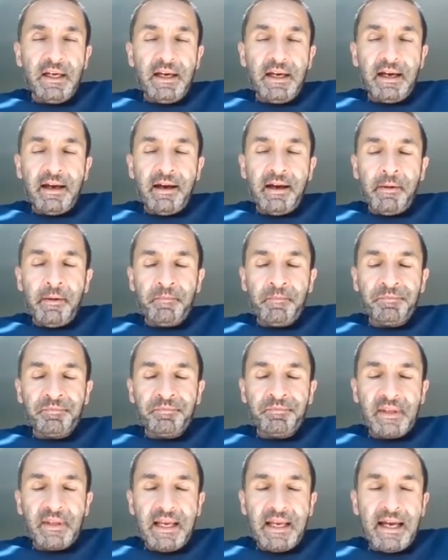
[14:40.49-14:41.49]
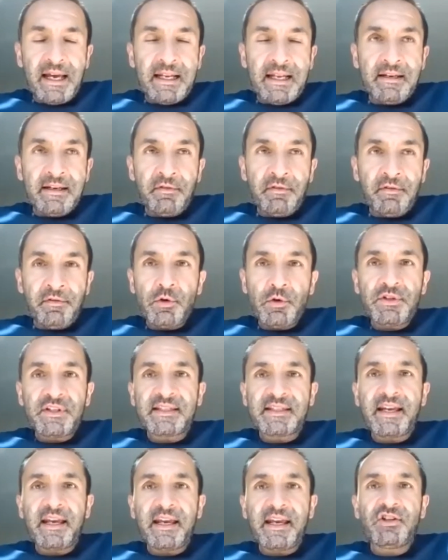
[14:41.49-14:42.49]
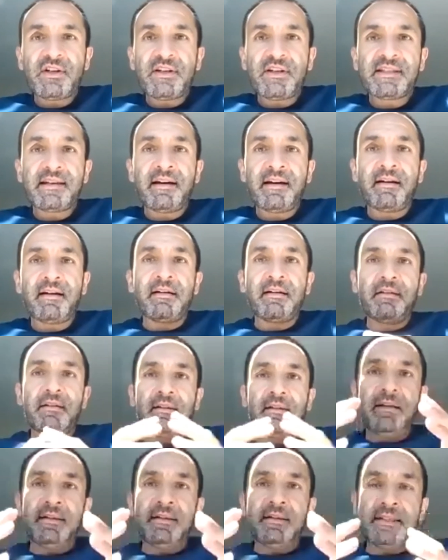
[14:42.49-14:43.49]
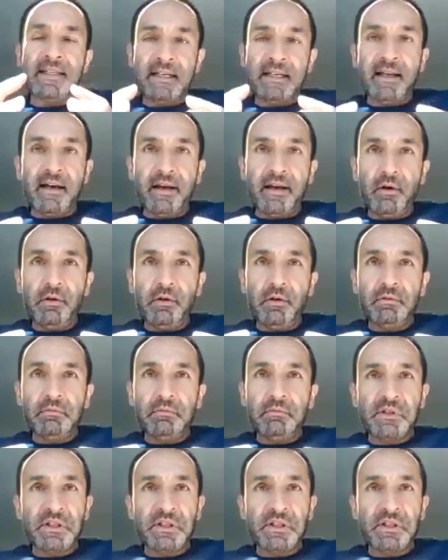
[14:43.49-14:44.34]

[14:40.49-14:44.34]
And those stages are denial.